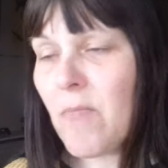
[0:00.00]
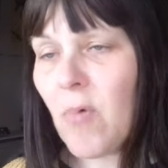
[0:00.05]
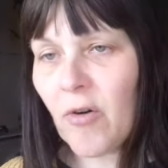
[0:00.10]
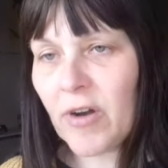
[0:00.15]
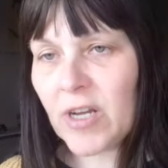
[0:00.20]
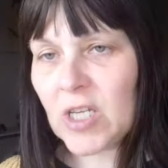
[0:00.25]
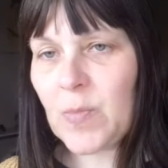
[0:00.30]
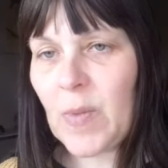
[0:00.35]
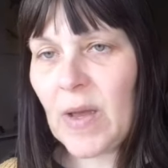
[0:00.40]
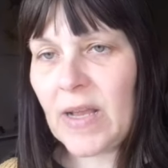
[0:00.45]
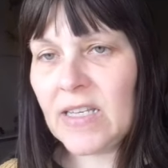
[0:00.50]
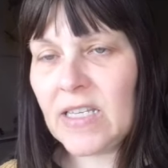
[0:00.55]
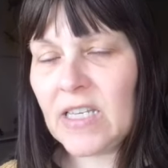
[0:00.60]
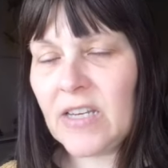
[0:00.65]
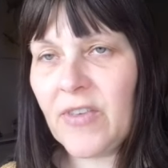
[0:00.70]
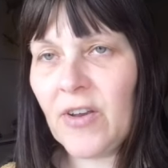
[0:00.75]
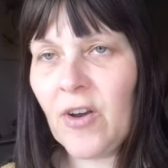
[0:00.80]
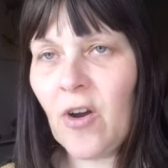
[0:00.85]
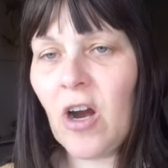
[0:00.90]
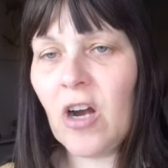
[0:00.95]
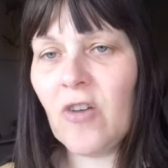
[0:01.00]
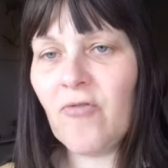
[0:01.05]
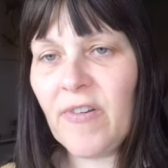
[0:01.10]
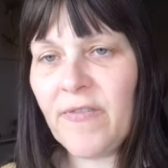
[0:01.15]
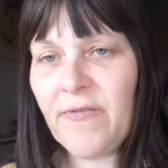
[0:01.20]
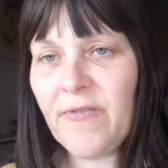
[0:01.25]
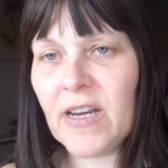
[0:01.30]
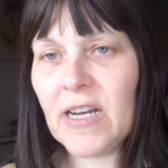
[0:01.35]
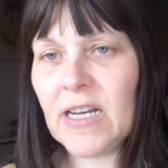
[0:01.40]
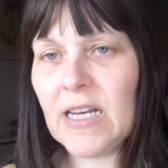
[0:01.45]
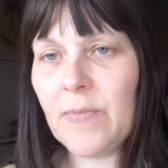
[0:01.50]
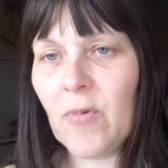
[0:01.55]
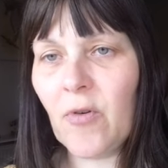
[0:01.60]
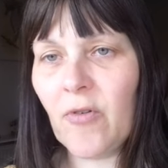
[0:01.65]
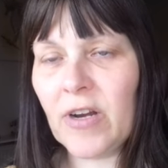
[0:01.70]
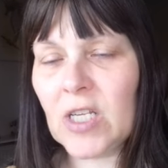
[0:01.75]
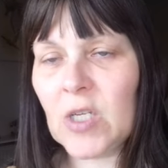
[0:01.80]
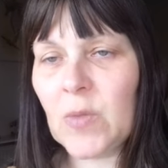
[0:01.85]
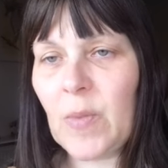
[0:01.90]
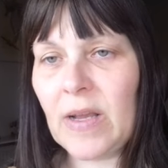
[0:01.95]
more expensive. They're not horrifically
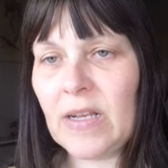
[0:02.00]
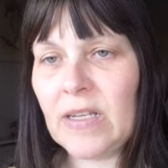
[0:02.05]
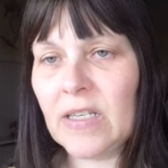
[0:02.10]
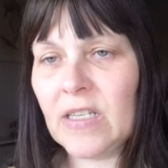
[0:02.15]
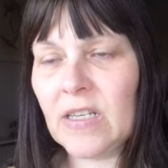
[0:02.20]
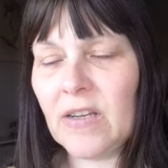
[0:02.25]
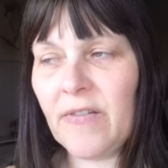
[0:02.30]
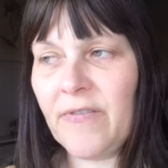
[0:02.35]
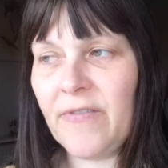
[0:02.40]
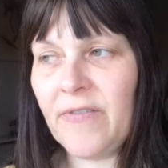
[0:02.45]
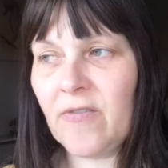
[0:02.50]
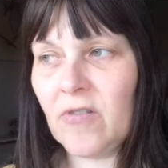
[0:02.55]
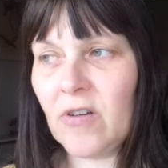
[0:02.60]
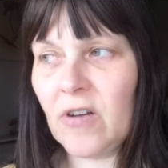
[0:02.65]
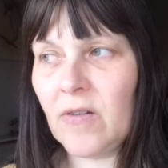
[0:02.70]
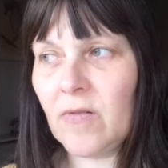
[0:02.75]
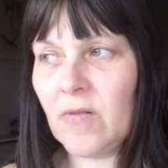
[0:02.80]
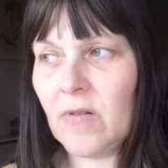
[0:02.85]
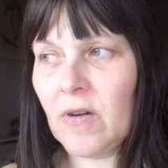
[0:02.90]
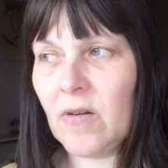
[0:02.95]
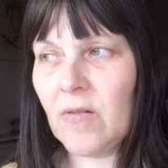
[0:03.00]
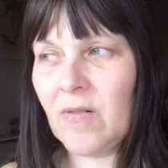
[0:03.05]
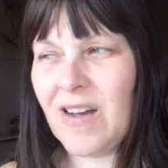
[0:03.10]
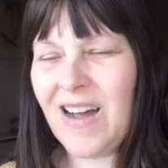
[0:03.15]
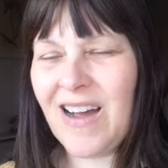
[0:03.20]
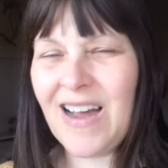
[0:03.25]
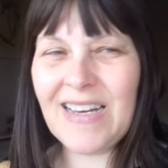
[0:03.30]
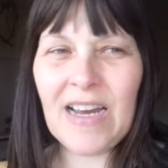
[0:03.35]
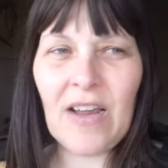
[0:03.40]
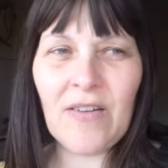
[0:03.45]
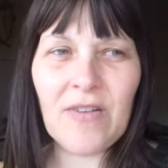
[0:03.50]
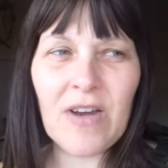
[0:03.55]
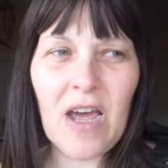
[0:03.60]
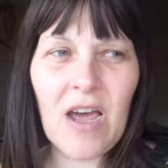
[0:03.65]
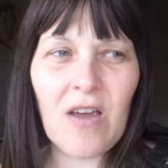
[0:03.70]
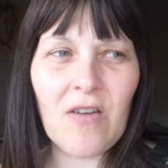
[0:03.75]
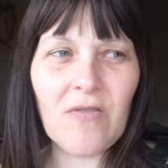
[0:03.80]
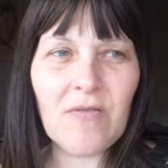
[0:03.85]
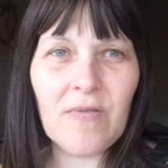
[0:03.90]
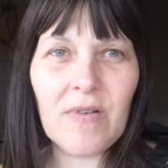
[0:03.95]
more expensive for a, I don't
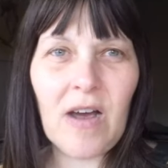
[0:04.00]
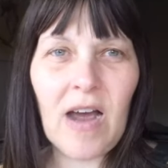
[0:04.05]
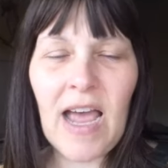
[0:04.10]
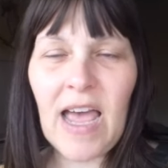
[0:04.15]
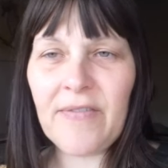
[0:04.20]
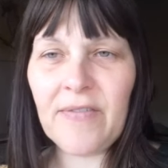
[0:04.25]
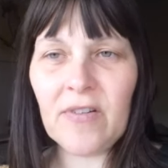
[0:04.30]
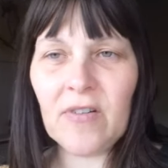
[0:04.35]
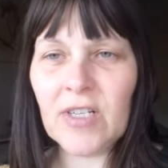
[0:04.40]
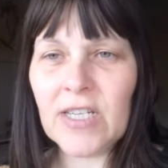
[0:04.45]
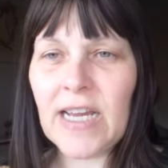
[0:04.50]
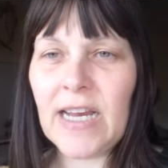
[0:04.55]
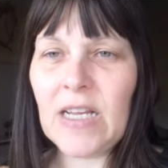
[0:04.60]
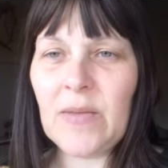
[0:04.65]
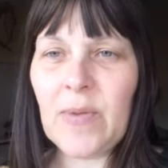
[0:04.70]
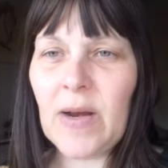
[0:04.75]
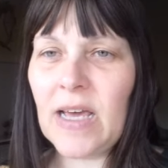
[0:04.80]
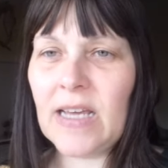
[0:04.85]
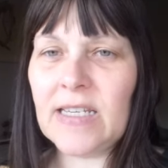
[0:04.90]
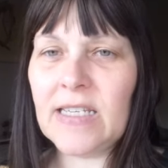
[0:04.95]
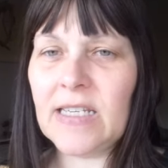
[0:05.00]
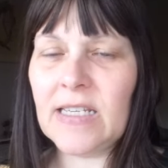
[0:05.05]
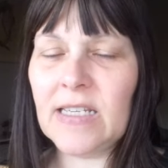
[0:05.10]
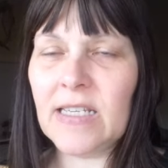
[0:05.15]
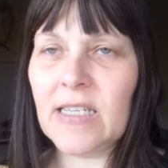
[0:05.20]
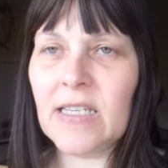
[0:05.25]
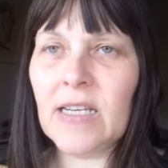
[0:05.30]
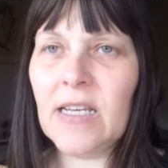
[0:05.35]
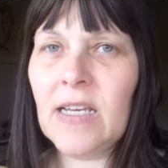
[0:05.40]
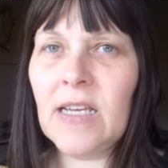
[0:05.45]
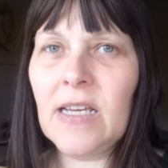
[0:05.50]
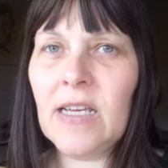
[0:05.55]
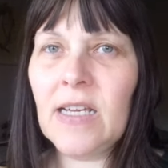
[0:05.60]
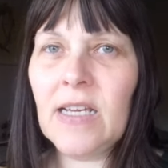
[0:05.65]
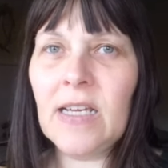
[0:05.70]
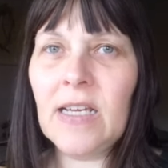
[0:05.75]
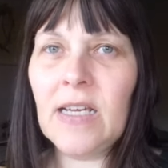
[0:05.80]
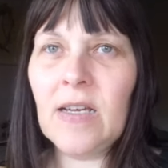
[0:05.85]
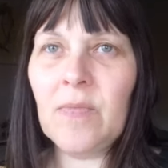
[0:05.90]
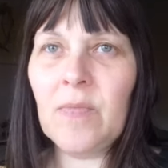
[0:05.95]
know, I haven't looked at any places,
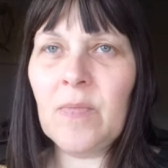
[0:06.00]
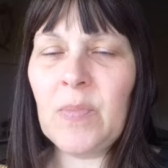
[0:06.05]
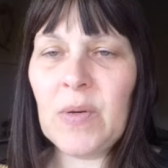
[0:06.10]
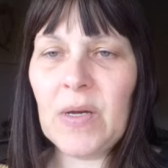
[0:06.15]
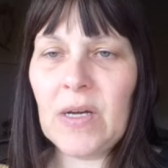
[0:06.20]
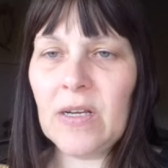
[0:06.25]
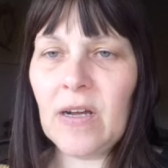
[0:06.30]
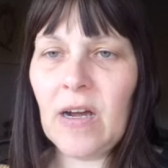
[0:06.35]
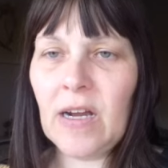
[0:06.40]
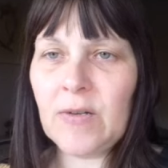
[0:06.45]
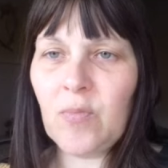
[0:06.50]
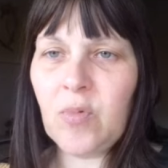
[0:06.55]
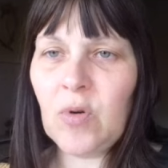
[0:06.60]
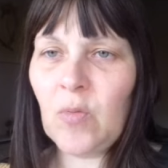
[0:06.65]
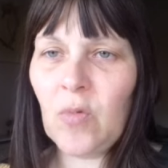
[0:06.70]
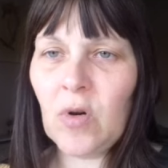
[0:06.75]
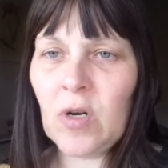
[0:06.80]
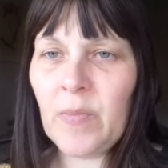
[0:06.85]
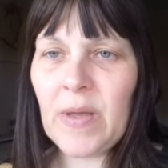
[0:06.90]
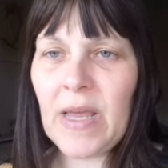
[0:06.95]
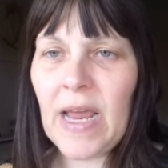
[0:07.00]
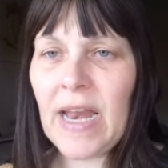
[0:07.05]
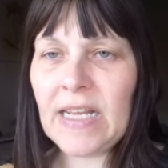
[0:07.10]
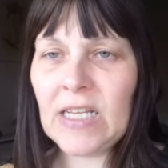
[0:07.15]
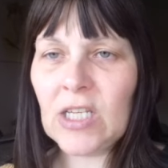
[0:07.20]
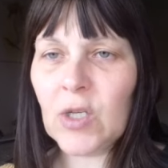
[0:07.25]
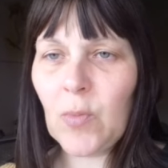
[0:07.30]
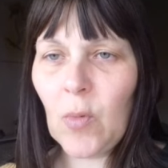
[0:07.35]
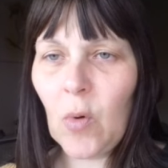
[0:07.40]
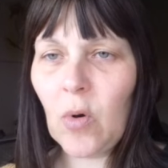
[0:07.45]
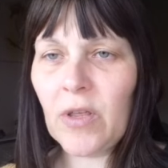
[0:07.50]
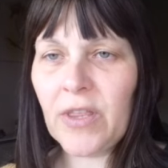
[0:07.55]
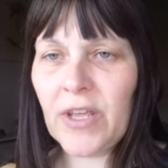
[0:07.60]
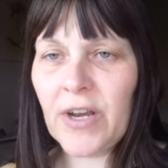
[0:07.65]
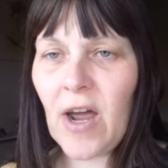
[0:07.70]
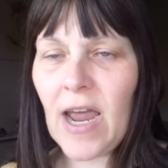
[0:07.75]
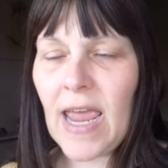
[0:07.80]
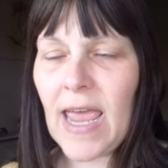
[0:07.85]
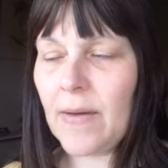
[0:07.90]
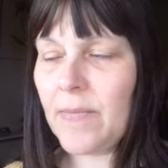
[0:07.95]
but I wouldn't want to be any smaller
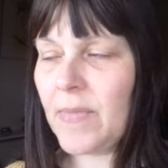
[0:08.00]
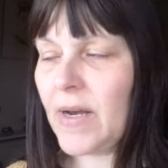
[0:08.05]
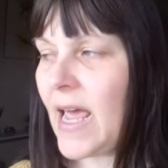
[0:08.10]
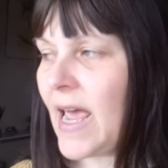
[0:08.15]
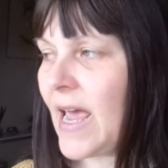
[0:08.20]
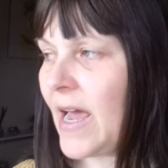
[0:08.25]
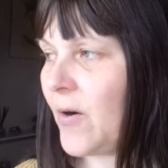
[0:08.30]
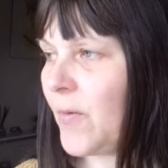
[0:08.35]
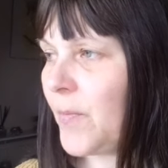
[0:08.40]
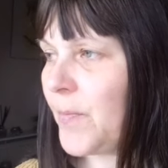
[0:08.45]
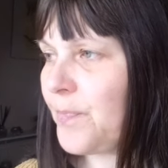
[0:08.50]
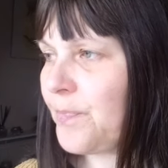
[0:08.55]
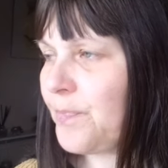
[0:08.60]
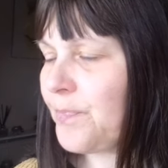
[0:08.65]
than I am now.